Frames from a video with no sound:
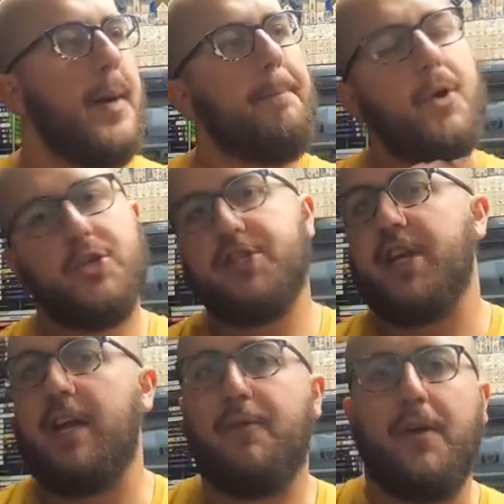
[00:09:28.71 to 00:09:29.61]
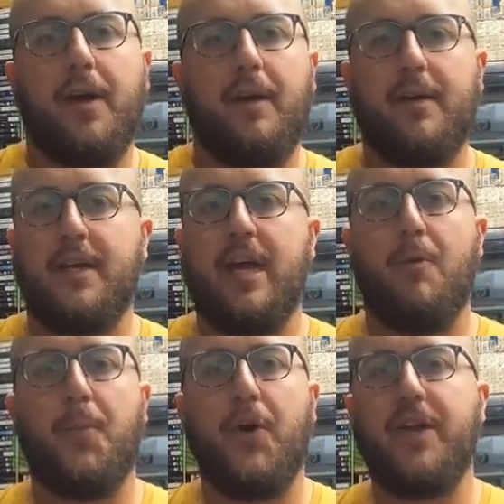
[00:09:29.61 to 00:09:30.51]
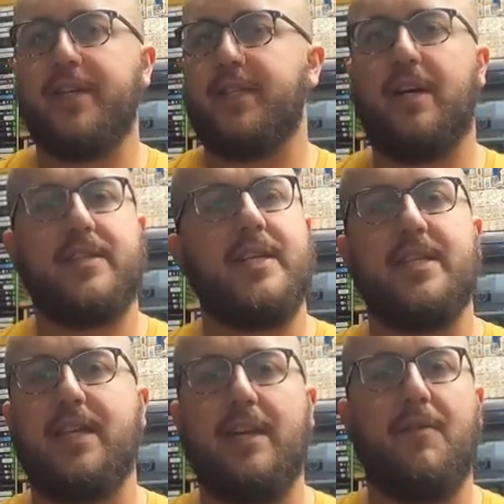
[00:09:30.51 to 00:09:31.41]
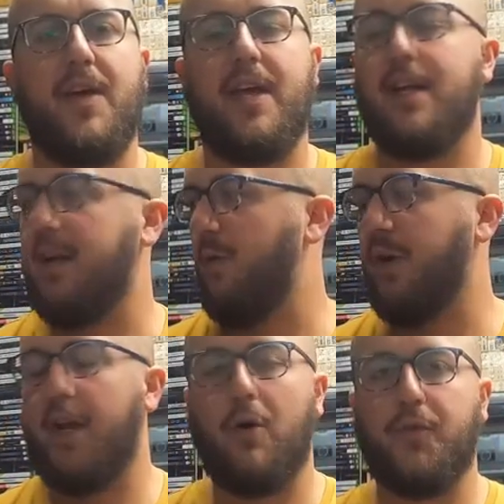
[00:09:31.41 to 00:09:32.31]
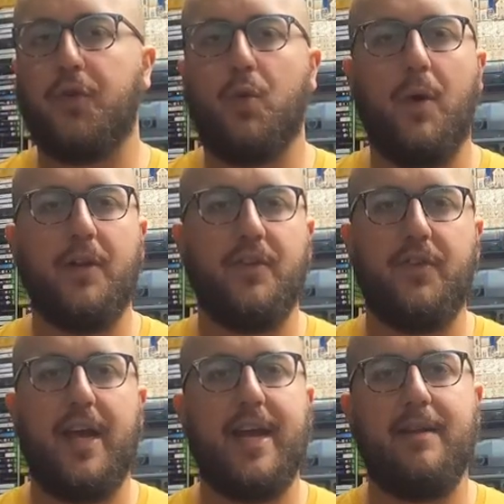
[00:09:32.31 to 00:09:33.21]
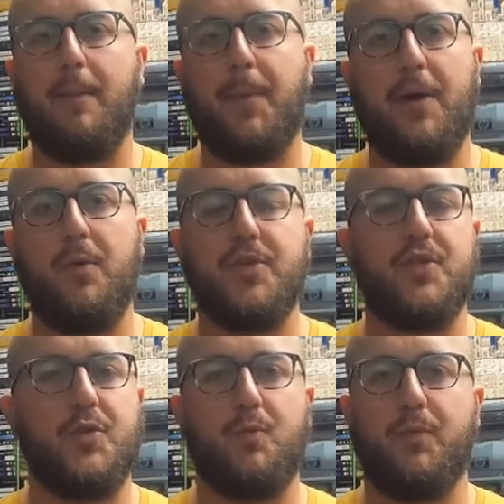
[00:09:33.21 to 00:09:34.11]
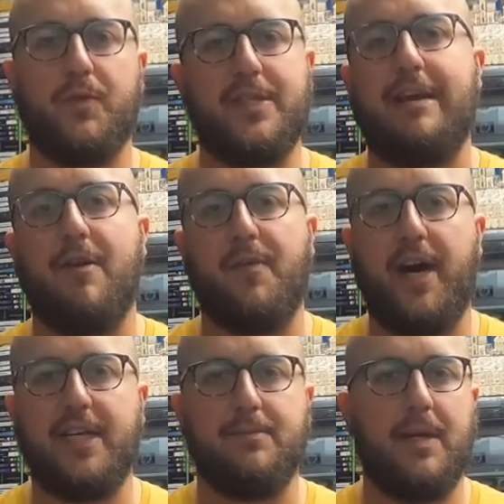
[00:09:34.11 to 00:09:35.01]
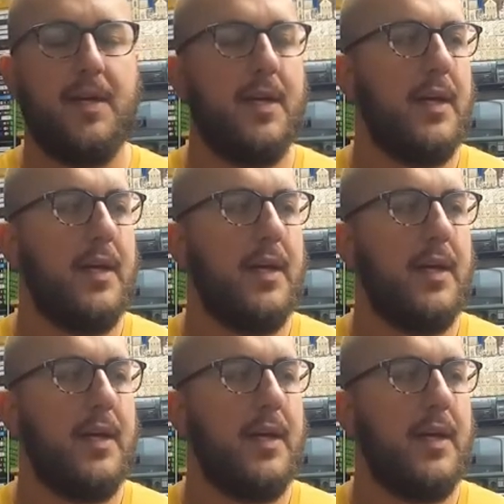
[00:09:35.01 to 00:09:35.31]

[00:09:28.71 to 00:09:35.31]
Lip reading: Much safer, you know, putting a CRT TV, you know, one of the old school ones, in the post just terrifies me,